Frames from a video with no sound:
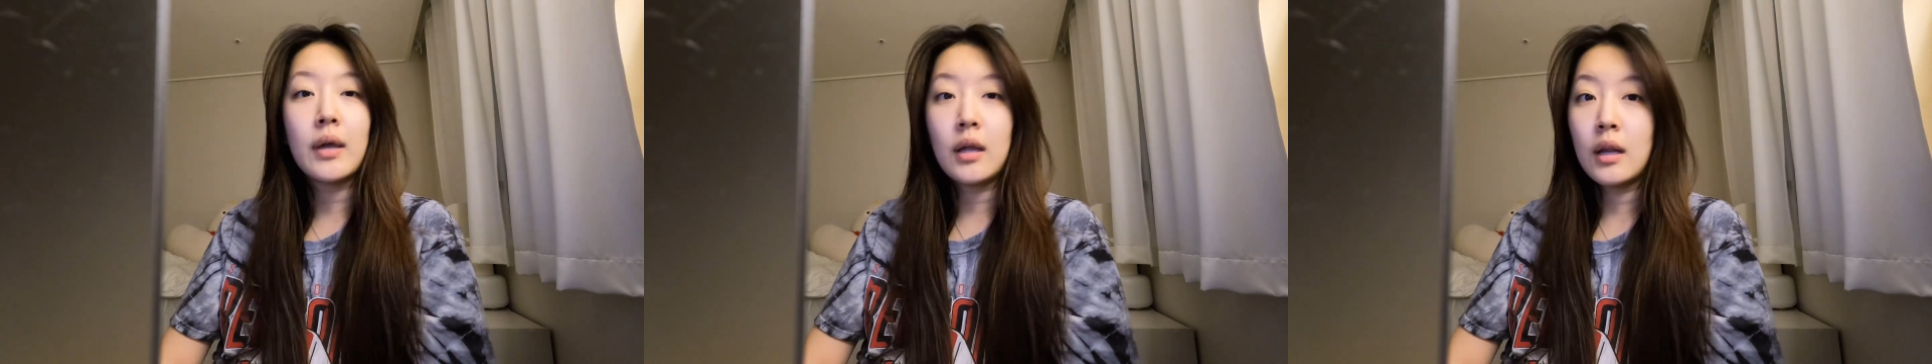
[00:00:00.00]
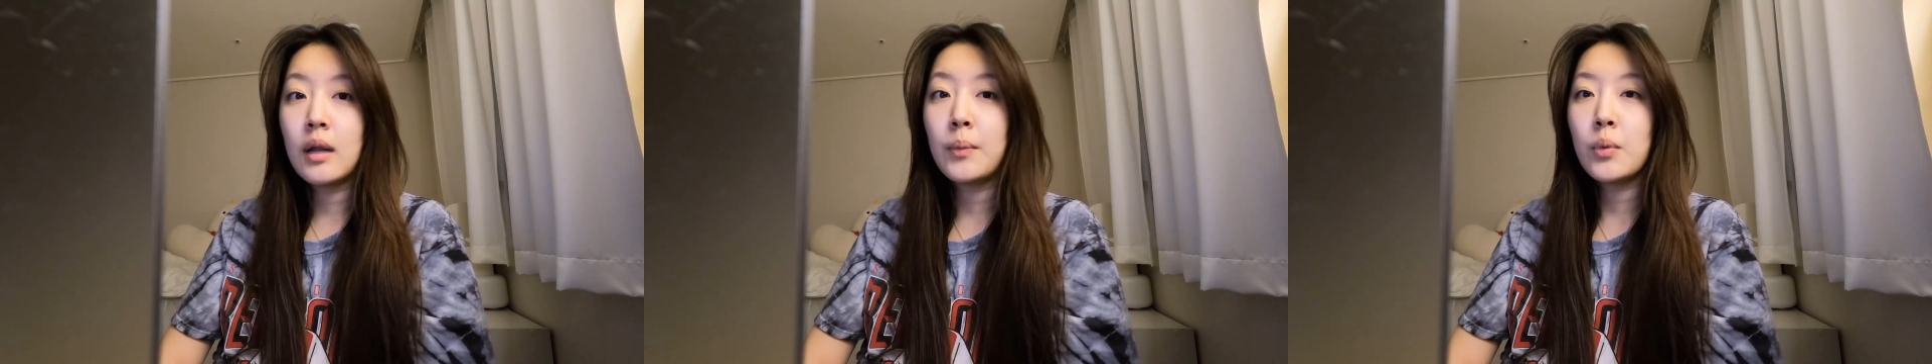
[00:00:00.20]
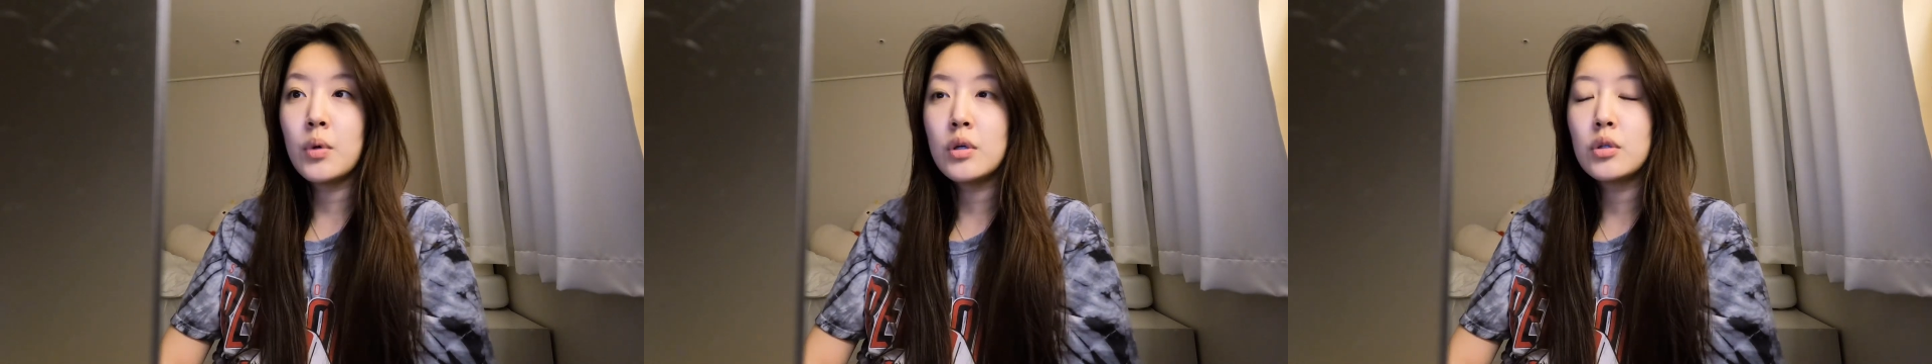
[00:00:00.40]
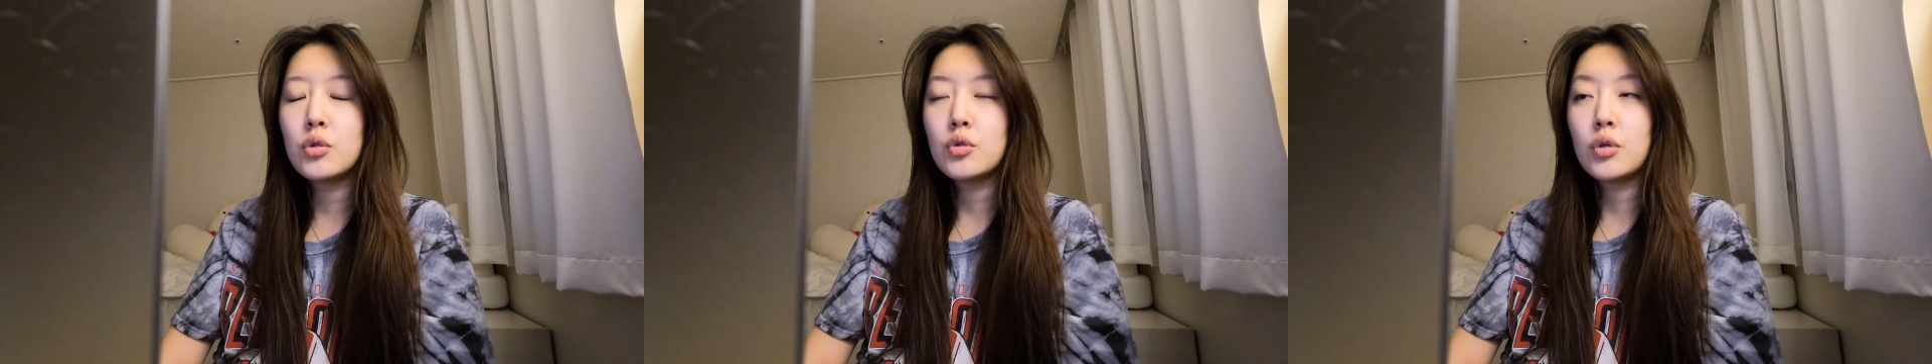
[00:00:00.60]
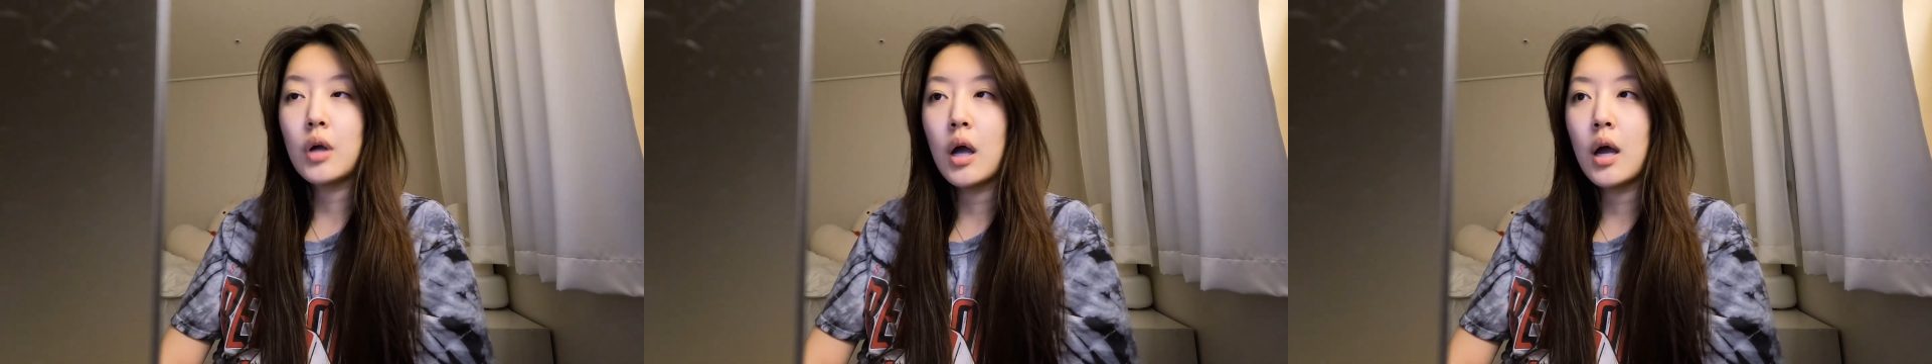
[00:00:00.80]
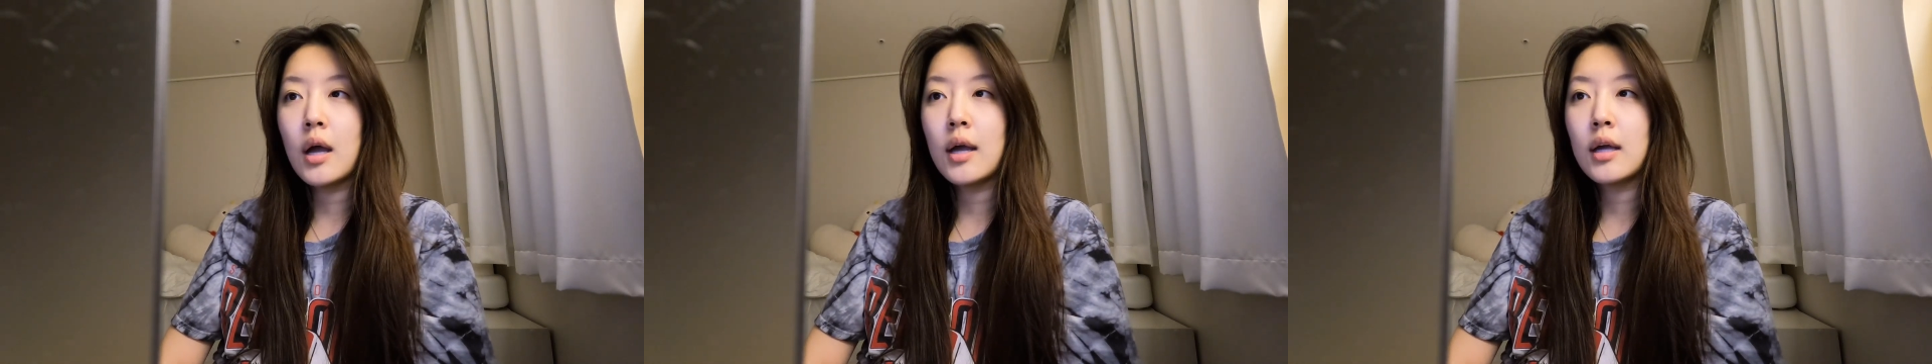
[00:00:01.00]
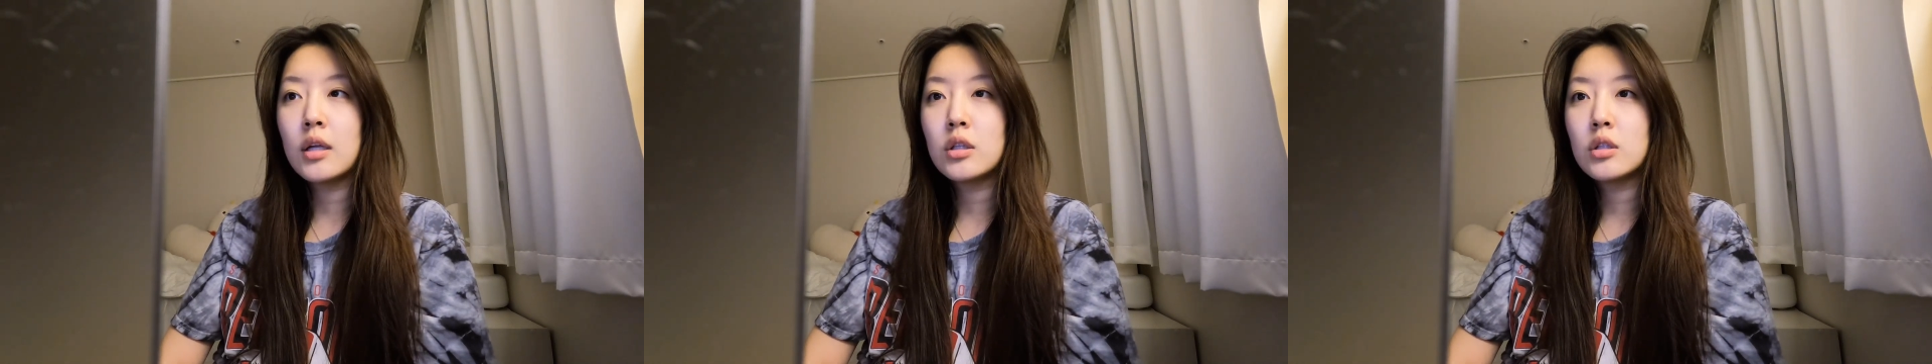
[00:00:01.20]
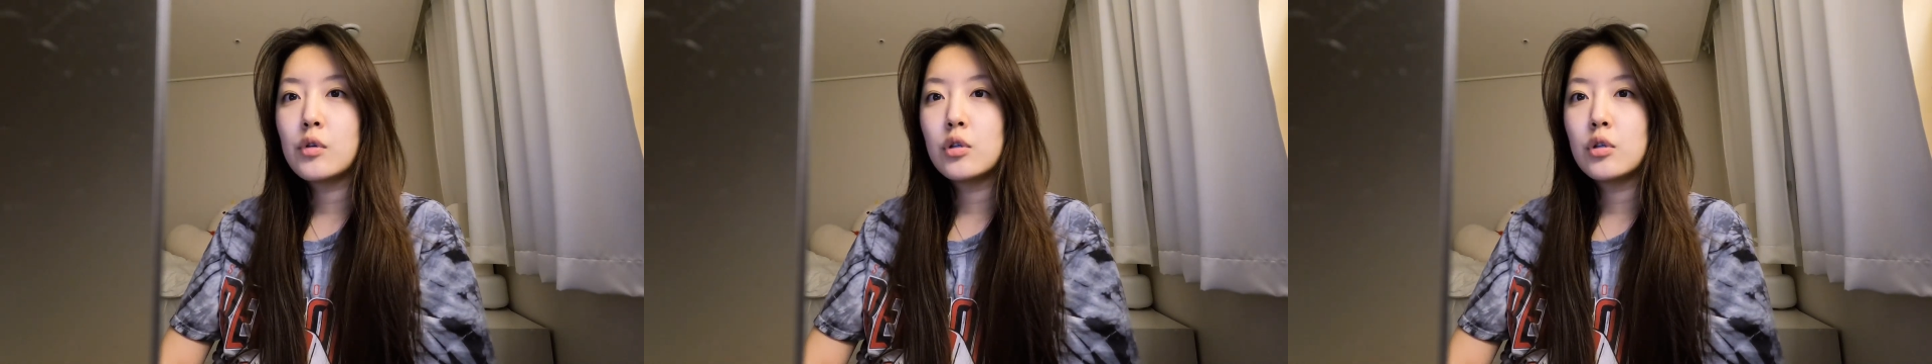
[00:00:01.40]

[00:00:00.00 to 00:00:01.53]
and I'm going to try